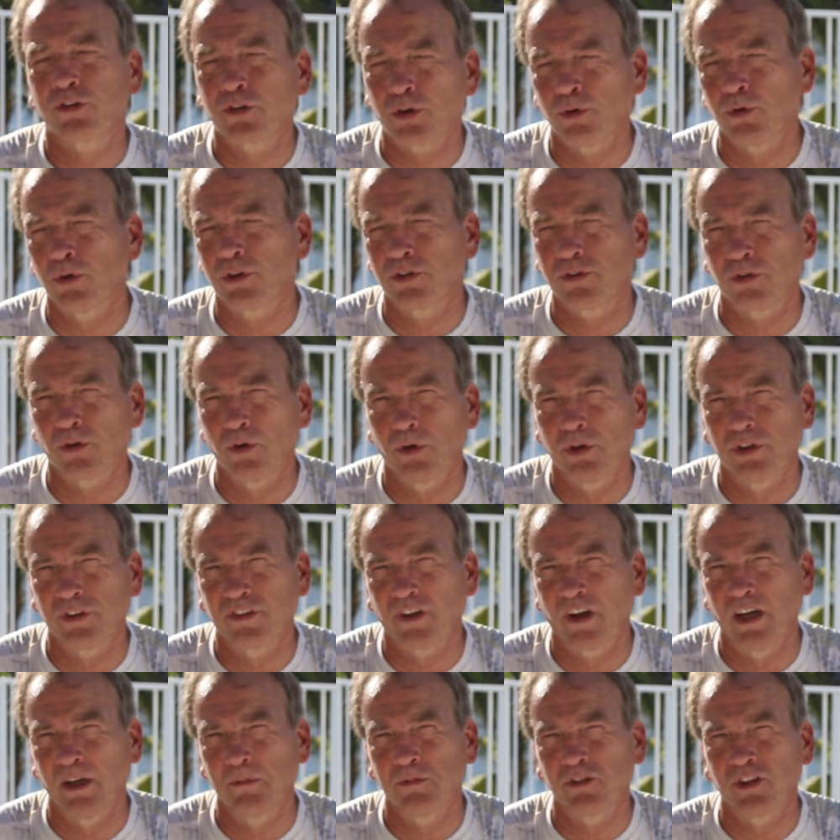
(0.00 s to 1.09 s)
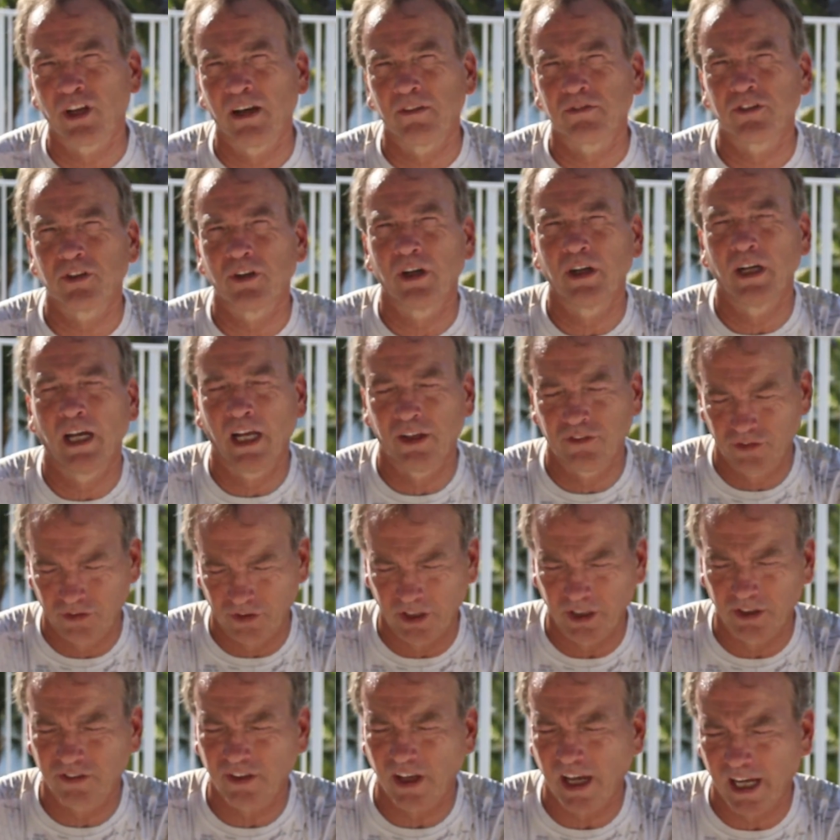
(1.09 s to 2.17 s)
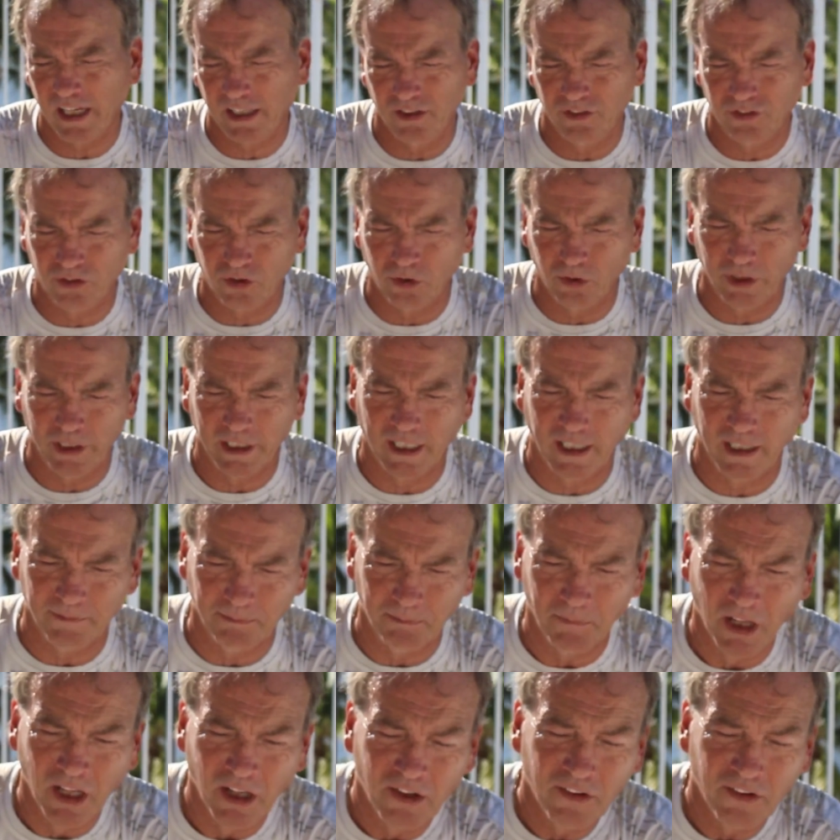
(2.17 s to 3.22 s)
torso at times as the attack is going on.